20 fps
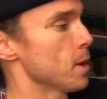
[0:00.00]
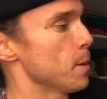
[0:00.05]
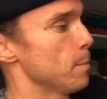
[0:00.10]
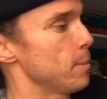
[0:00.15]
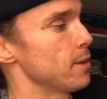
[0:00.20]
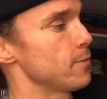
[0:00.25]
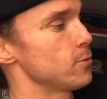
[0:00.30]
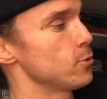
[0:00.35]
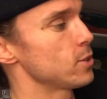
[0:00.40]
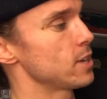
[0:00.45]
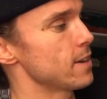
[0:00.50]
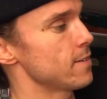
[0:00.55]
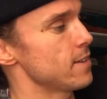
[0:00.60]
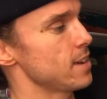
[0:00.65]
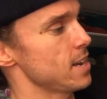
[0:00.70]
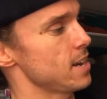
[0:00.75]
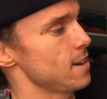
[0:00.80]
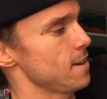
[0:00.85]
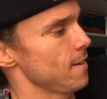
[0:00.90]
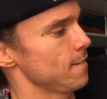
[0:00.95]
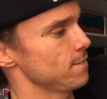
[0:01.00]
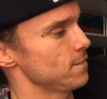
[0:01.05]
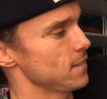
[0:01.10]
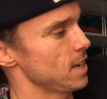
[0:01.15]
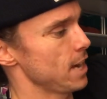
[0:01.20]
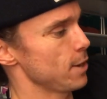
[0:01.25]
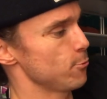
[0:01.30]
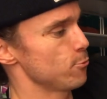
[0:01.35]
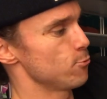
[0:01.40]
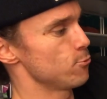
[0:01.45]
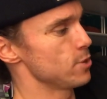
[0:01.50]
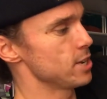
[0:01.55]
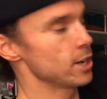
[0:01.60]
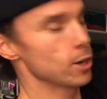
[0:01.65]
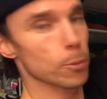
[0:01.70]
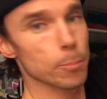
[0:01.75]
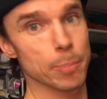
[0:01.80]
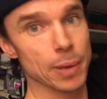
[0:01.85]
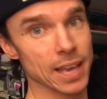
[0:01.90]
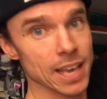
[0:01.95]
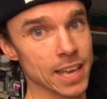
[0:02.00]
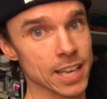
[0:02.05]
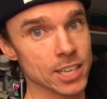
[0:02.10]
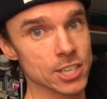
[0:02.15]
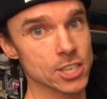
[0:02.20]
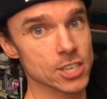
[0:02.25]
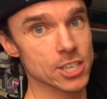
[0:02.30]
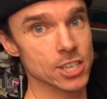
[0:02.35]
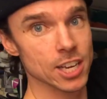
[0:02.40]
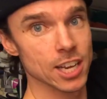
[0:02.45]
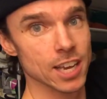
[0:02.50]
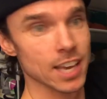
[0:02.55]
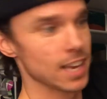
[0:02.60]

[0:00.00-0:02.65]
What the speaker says: but if you give it a real pinch,